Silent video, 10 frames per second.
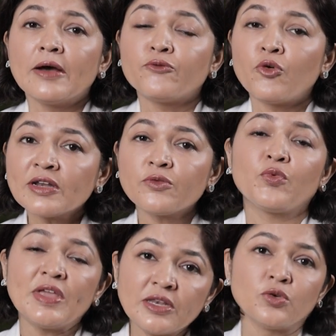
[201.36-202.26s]
What
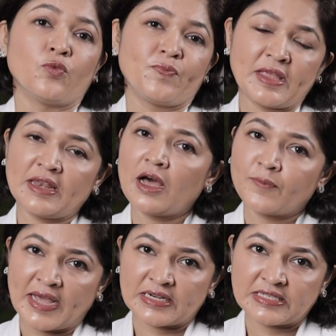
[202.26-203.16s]
we do in our
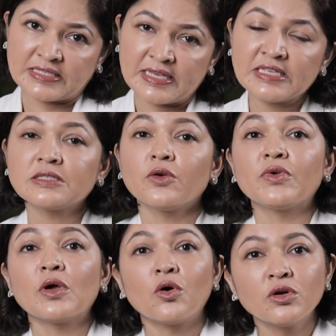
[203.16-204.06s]
practice is
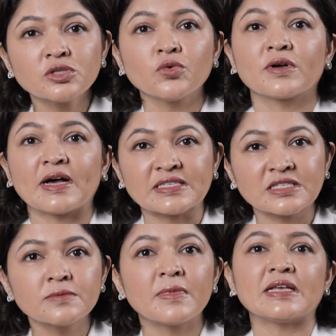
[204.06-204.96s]
we also
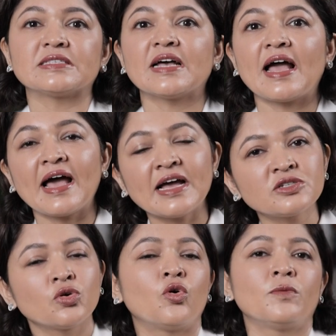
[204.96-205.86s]
customize the
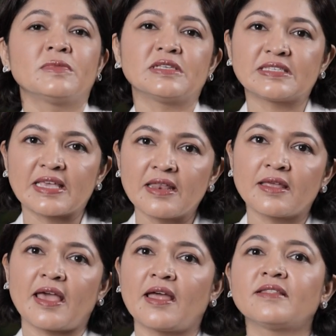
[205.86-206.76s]
at-home
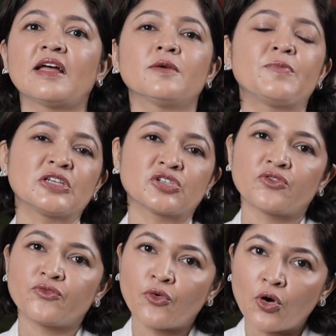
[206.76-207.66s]
skincare that the
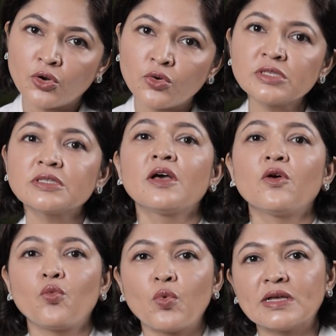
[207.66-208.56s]
patient follows
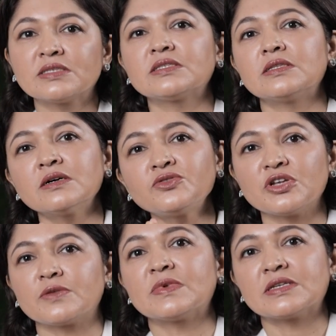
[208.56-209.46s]
once the
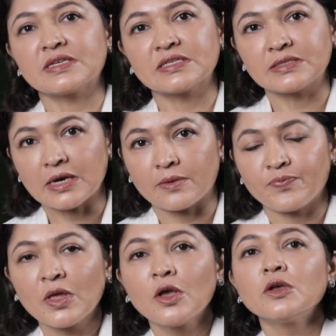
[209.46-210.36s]
treatment is done.
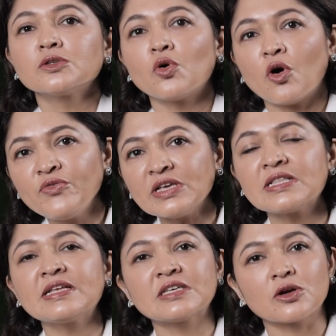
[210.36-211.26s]
So,
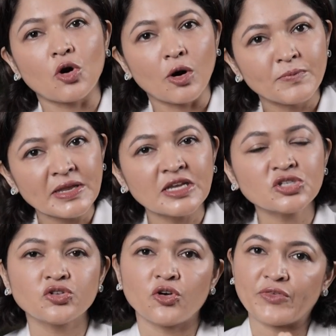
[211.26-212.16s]
obviously, it's a
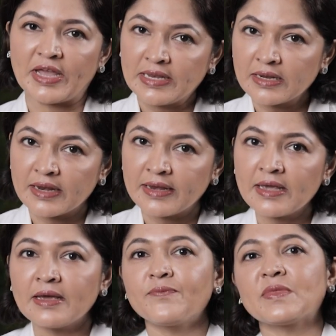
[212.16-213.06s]
combination of
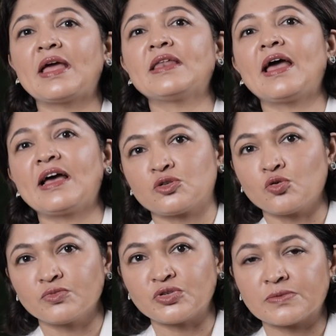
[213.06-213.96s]
in-clinic and
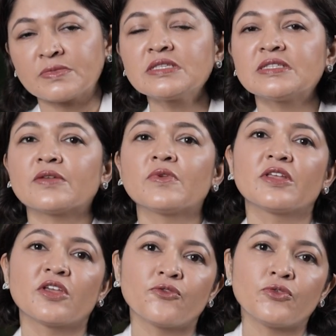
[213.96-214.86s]
at-home treatments that will
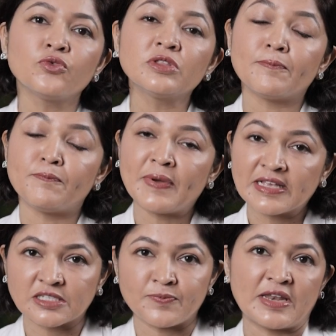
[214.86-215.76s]
give you the
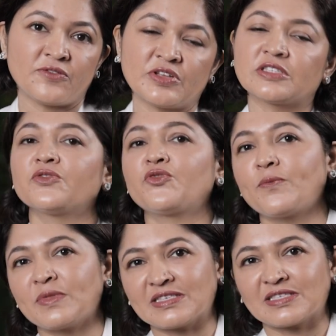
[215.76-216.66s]
best benefits
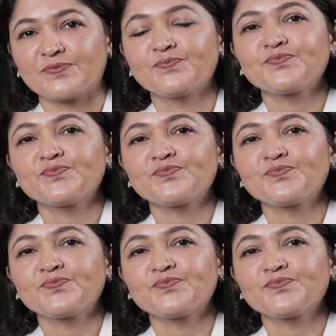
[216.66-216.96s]
from this.